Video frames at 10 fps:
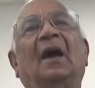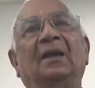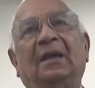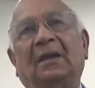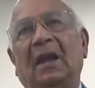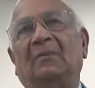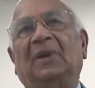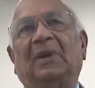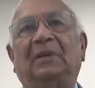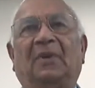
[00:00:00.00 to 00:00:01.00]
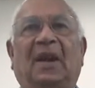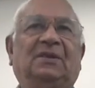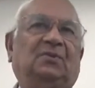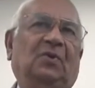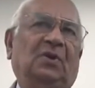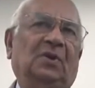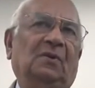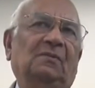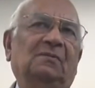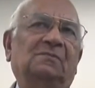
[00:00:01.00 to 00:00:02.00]
and economically priced for you.
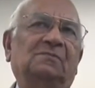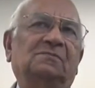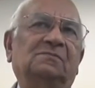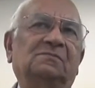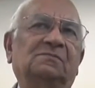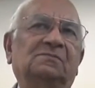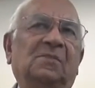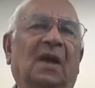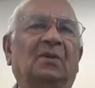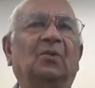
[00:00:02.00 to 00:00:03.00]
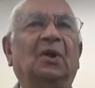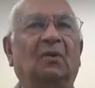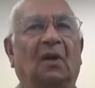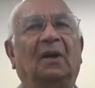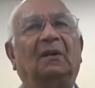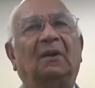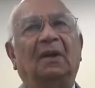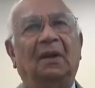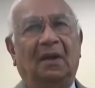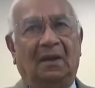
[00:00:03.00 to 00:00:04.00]
And we call it
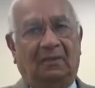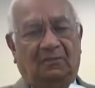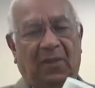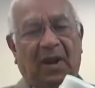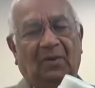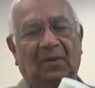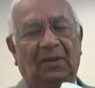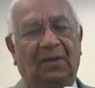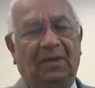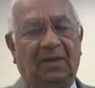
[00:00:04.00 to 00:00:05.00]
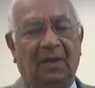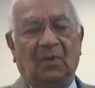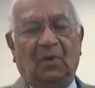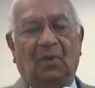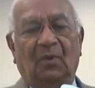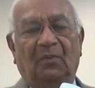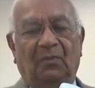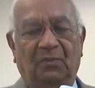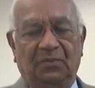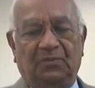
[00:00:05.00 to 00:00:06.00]
proudly Chemco
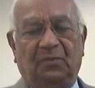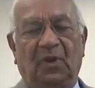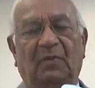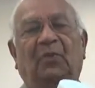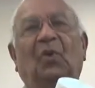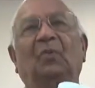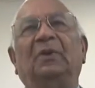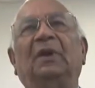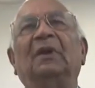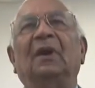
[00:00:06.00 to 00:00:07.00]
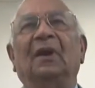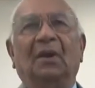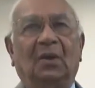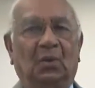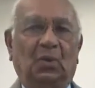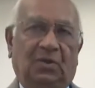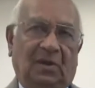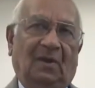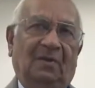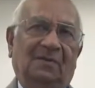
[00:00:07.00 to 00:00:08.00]
Foaming Root
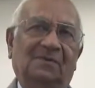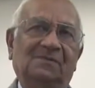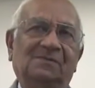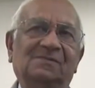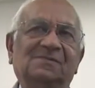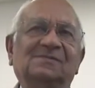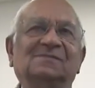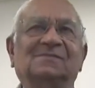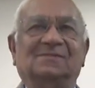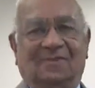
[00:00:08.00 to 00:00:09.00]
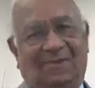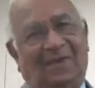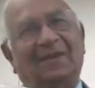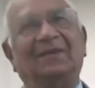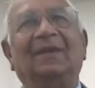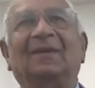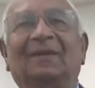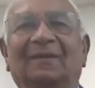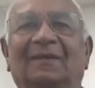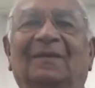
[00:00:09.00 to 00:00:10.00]
Killer. Very good.
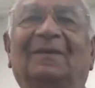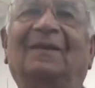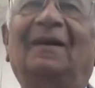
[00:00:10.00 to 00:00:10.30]
And just